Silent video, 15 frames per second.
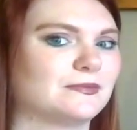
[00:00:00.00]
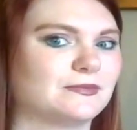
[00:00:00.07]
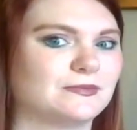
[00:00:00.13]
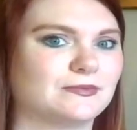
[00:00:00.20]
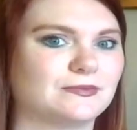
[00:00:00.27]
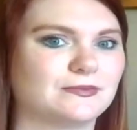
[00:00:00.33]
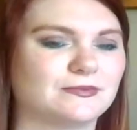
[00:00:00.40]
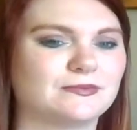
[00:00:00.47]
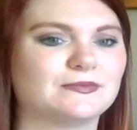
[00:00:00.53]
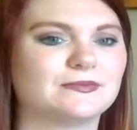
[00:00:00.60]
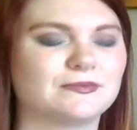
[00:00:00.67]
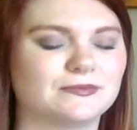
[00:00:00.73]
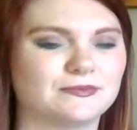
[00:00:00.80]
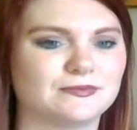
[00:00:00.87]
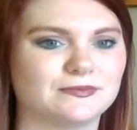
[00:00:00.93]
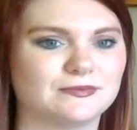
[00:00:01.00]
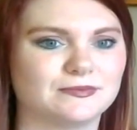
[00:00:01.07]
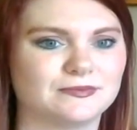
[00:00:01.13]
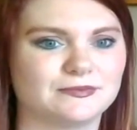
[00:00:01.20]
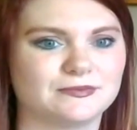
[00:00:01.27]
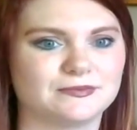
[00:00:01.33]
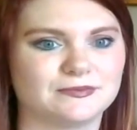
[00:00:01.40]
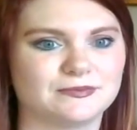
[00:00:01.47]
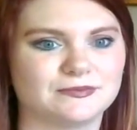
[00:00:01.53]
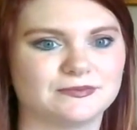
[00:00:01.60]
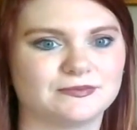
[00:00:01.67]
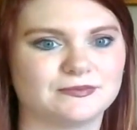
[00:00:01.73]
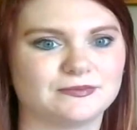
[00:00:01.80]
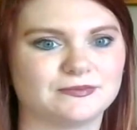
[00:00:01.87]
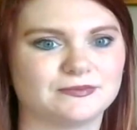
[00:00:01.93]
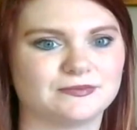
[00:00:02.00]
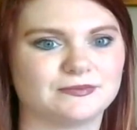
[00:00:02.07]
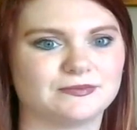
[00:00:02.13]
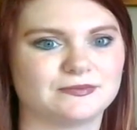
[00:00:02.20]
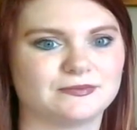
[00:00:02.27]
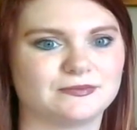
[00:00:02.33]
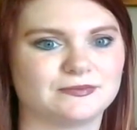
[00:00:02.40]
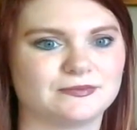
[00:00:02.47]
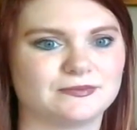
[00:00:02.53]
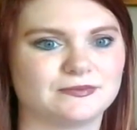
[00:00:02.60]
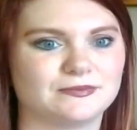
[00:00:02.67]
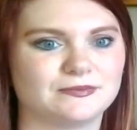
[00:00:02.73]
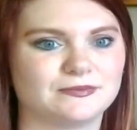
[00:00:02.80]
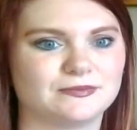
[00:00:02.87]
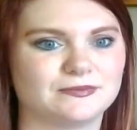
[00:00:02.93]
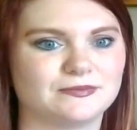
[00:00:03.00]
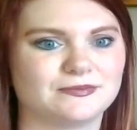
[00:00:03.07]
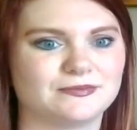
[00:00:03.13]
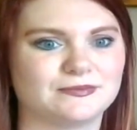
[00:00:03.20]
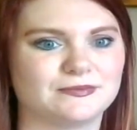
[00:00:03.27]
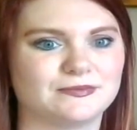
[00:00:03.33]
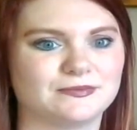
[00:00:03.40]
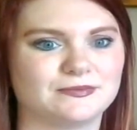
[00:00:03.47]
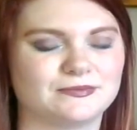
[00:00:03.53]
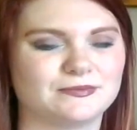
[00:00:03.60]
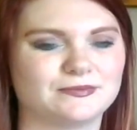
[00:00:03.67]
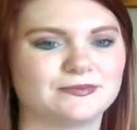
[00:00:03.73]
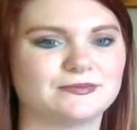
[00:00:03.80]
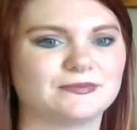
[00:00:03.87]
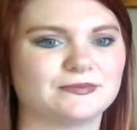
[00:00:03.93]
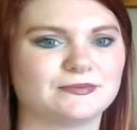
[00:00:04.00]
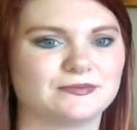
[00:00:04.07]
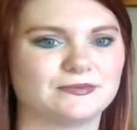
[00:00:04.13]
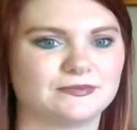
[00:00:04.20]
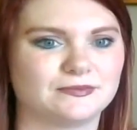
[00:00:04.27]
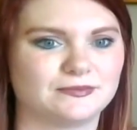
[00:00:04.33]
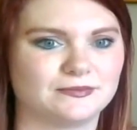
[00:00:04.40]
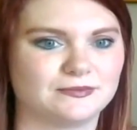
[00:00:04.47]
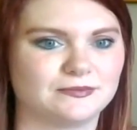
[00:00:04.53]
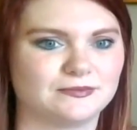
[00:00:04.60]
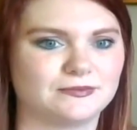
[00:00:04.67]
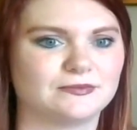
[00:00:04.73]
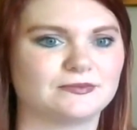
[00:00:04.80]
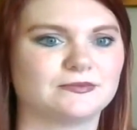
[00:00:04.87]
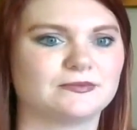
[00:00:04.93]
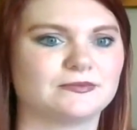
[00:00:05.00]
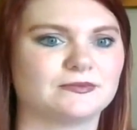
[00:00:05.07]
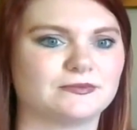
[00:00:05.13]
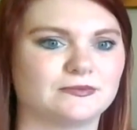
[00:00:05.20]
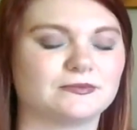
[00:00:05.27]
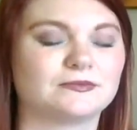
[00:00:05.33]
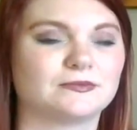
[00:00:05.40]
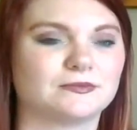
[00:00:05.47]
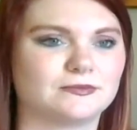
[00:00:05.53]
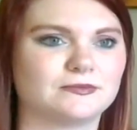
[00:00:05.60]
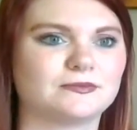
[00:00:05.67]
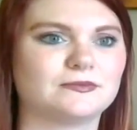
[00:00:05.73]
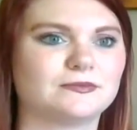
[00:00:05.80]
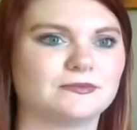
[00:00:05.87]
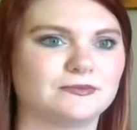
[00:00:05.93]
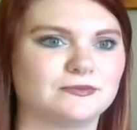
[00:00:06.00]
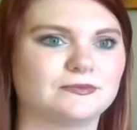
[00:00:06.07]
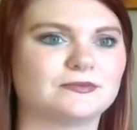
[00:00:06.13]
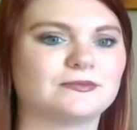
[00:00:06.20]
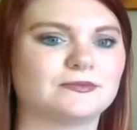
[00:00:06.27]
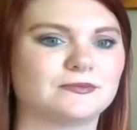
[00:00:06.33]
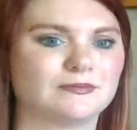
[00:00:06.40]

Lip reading: The person shown says nothing.